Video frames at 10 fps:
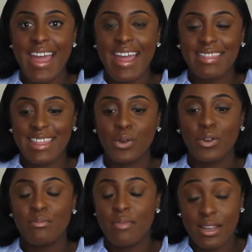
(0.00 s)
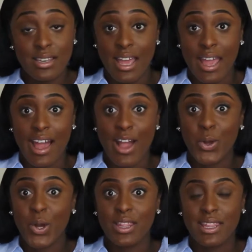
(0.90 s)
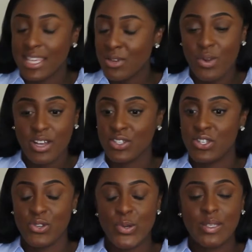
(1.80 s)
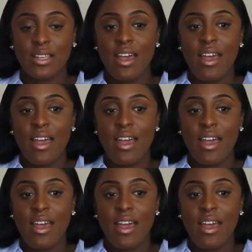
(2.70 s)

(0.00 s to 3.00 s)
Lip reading: And then on Monday, I got the worst news